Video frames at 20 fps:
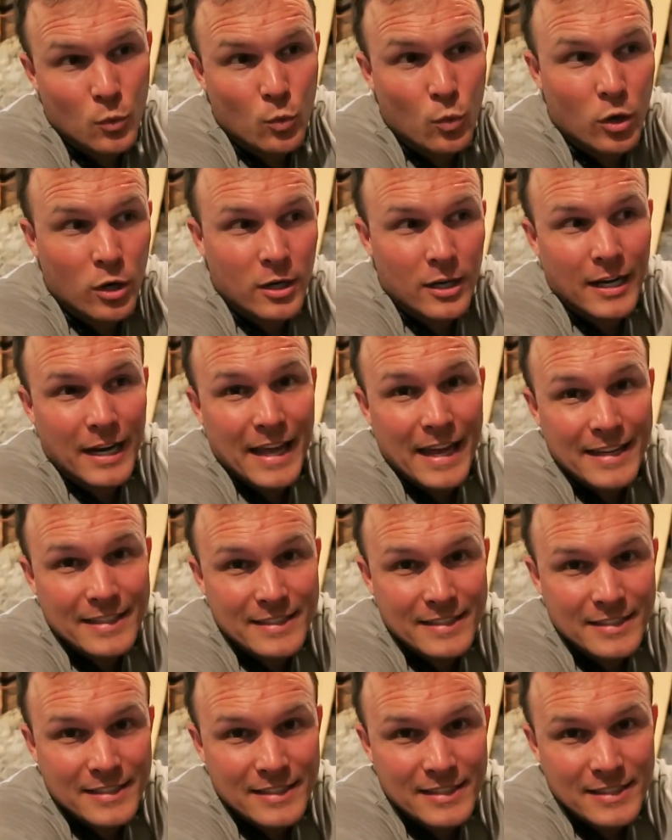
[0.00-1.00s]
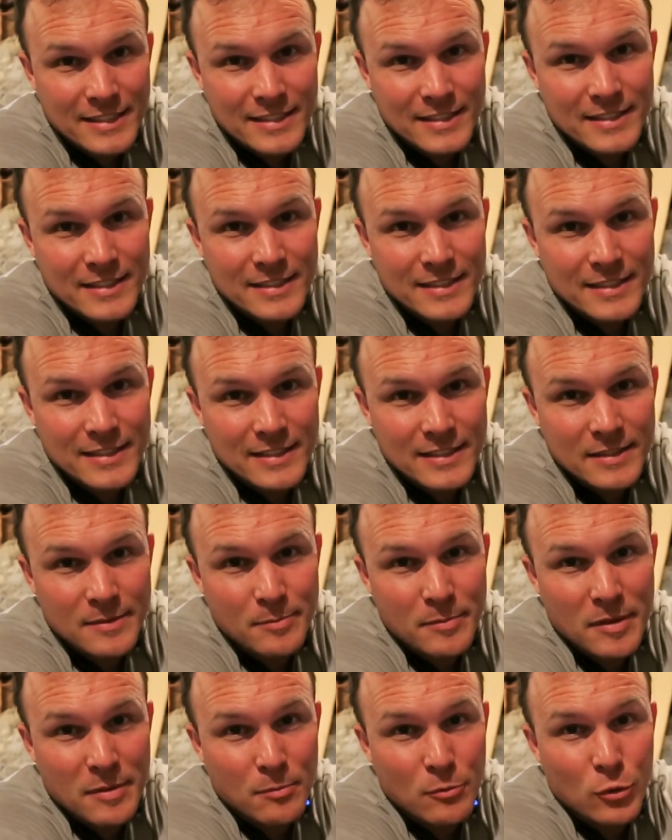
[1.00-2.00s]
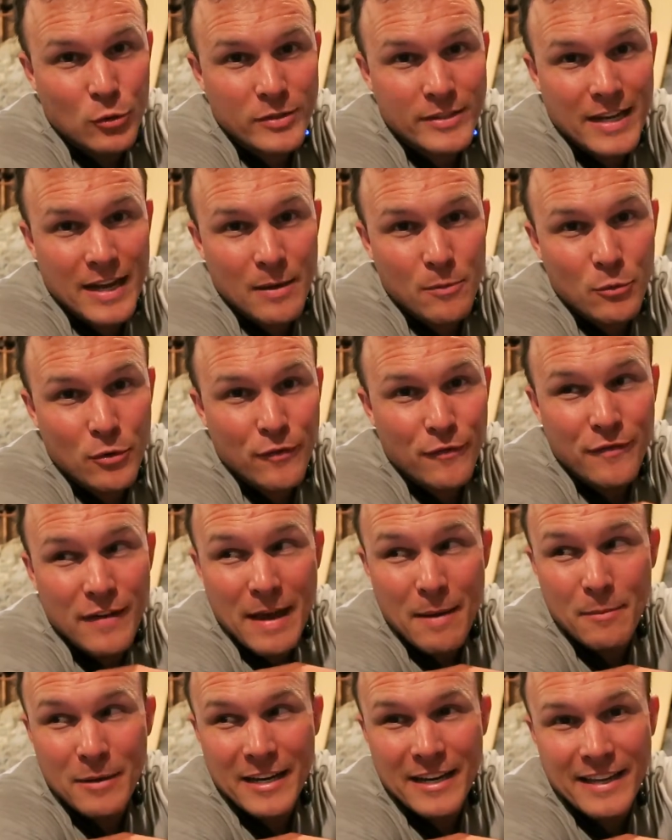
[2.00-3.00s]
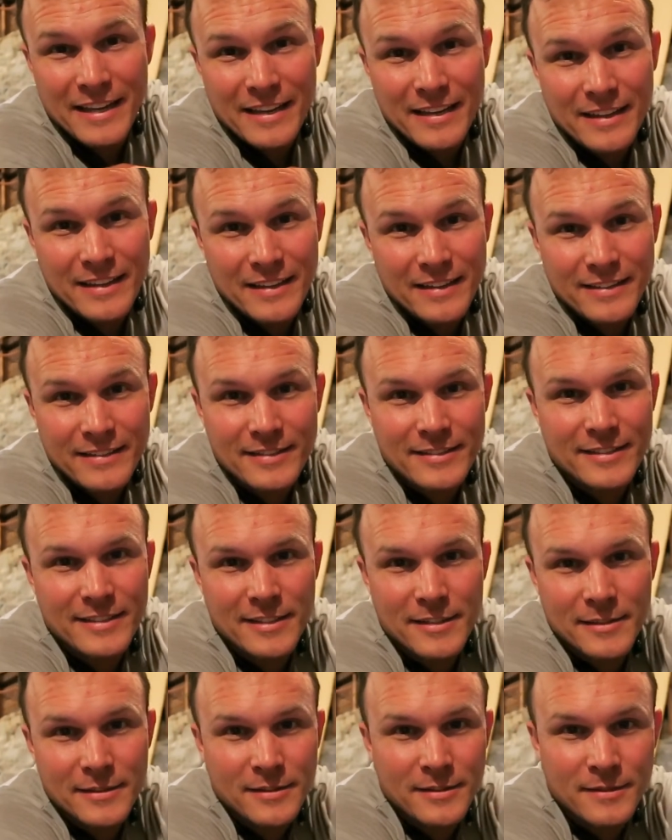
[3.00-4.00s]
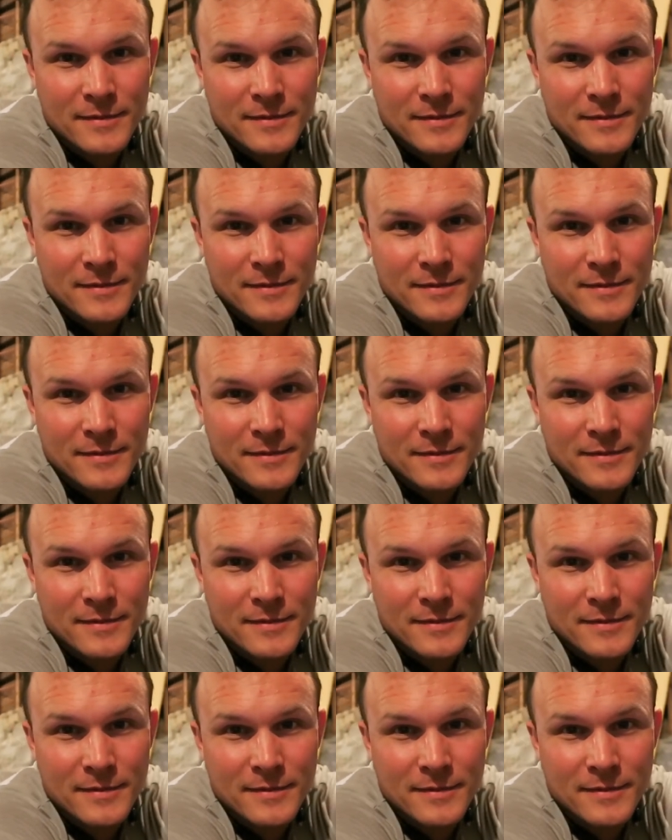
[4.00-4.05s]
Work less, spend more time with family. See?